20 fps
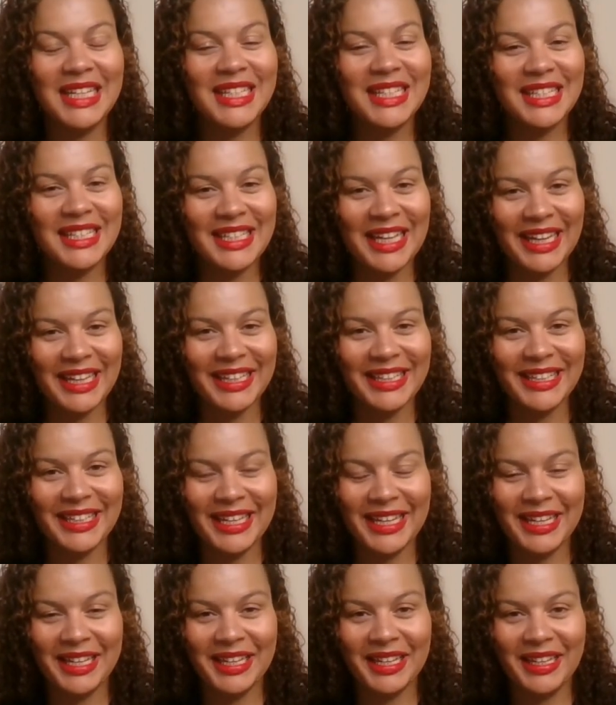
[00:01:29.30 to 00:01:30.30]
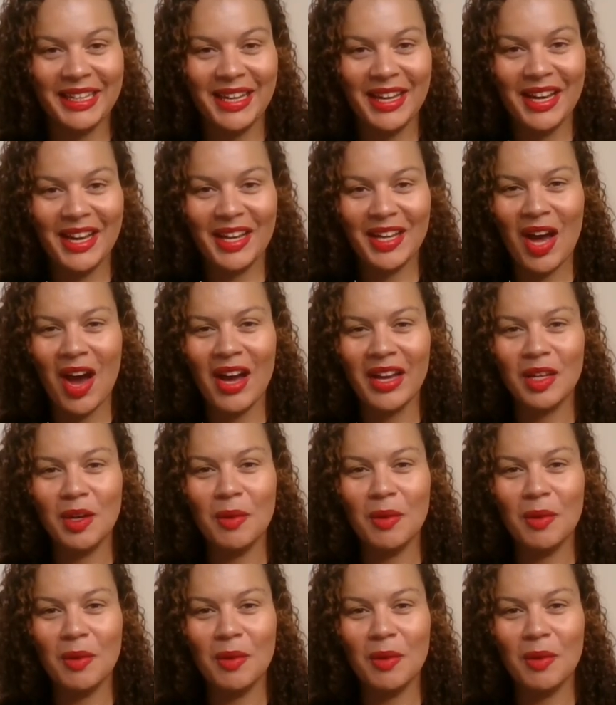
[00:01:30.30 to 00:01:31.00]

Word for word: Secondly, kind,